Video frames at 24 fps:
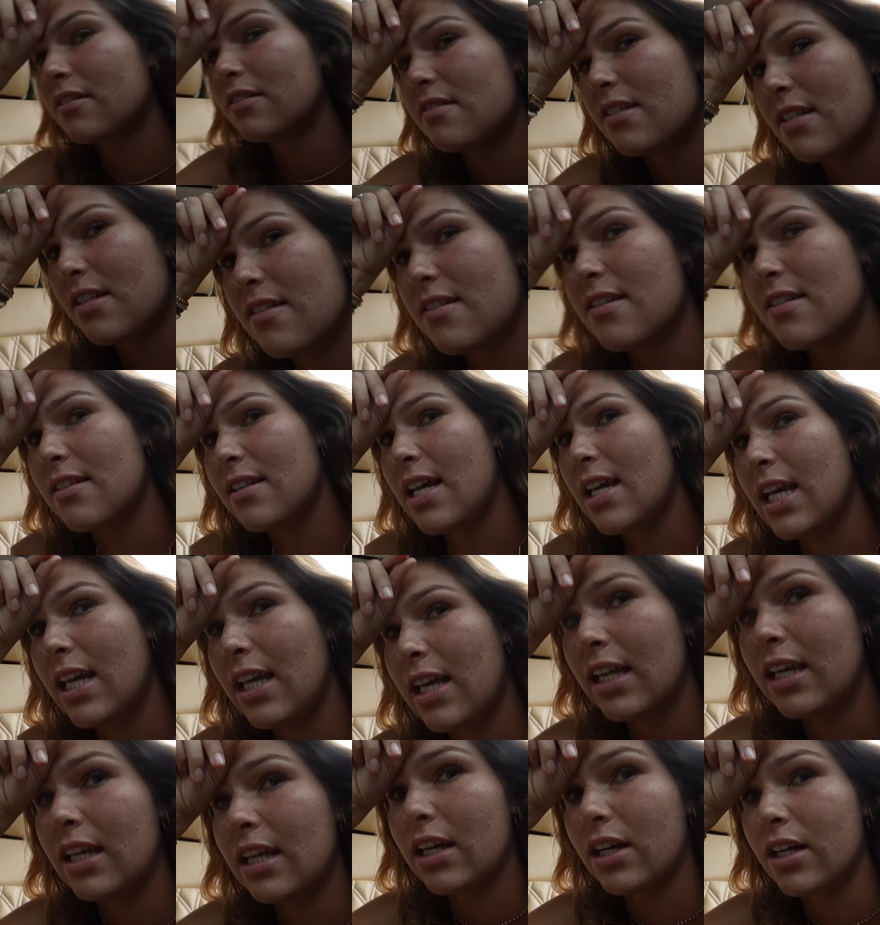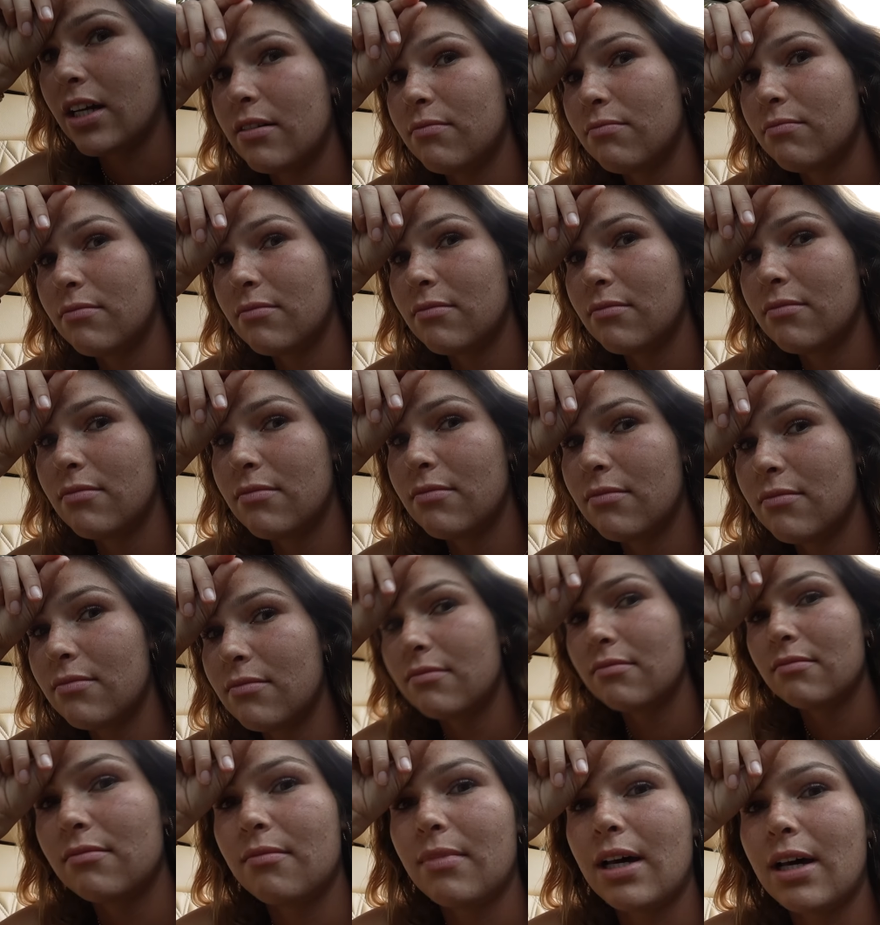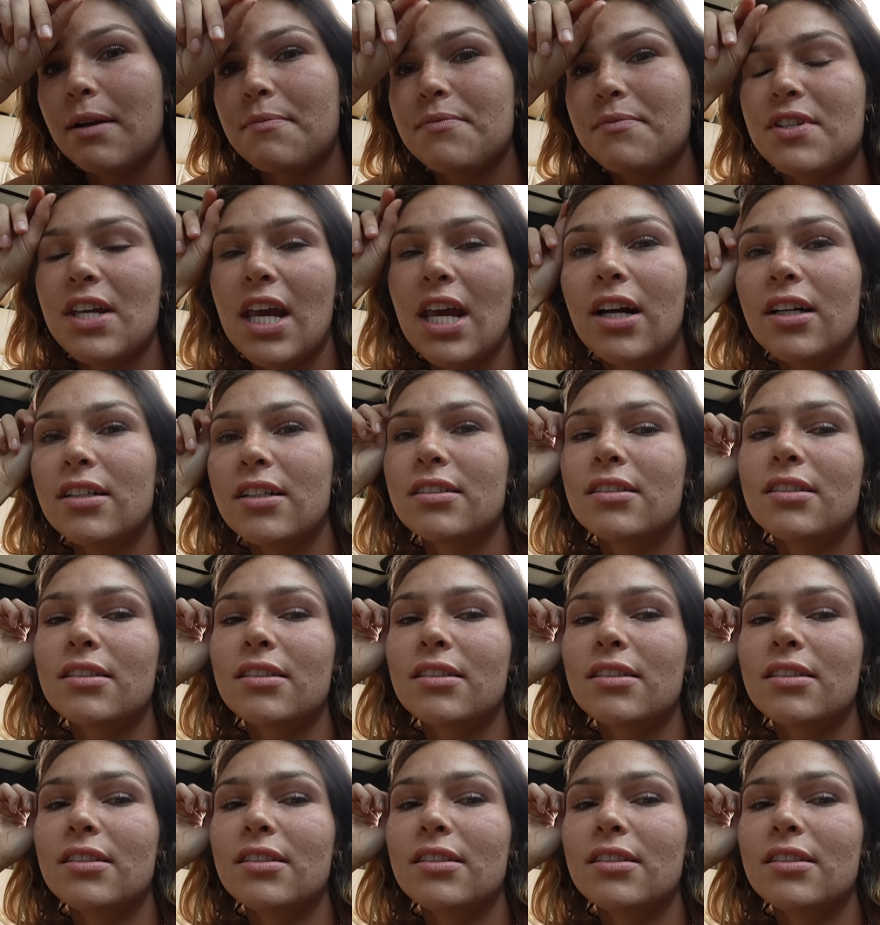since like in a year, but I'm scared